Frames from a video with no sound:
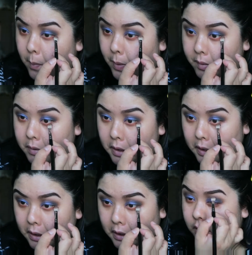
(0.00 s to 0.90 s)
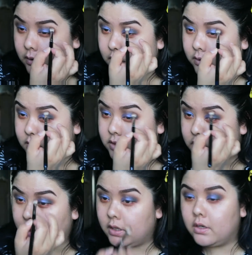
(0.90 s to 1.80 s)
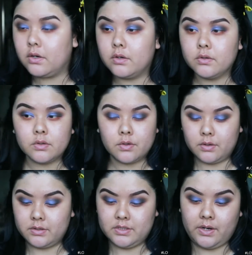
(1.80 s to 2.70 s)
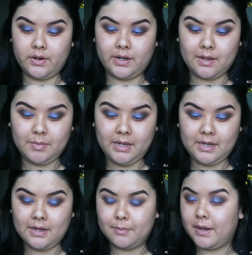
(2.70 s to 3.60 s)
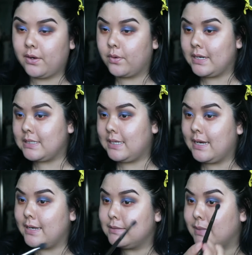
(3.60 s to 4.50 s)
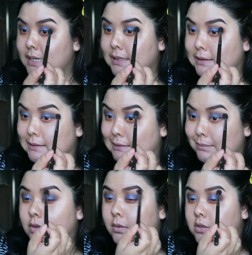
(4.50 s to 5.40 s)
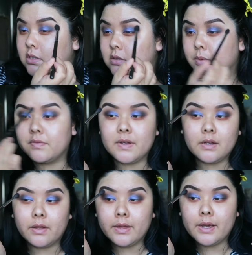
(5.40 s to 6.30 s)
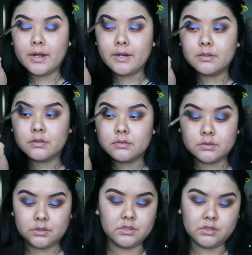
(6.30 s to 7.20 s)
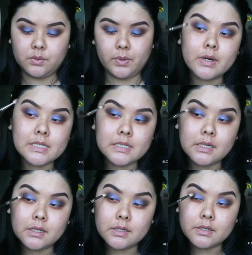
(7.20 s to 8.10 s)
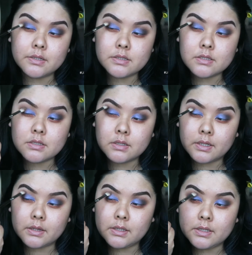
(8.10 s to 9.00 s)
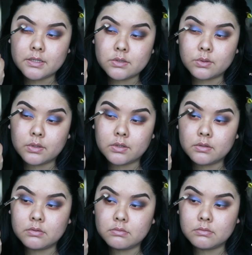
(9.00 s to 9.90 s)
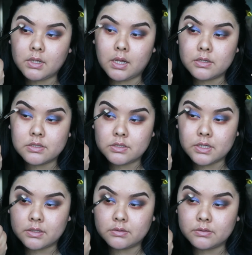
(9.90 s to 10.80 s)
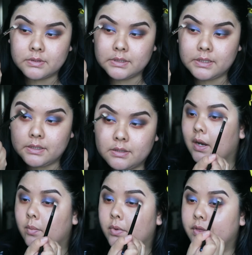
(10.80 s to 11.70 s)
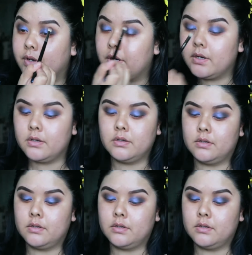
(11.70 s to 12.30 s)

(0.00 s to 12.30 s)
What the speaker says: But really, little does she know, they're staring at me and my crazy ass makeup. So just to prevent all that, I don't usually wear crazy colors like this, or colors in general really, when I'm with her.